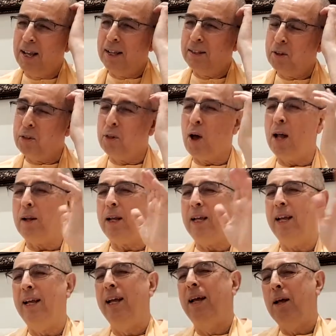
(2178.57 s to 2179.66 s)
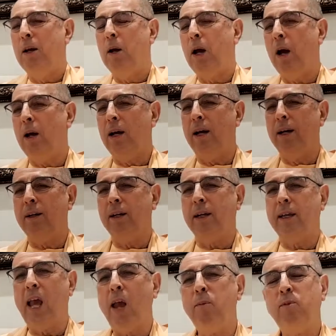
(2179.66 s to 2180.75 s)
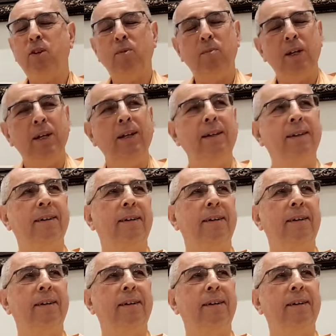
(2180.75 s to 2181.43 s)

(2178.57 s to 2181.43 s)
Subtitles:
the thought came to me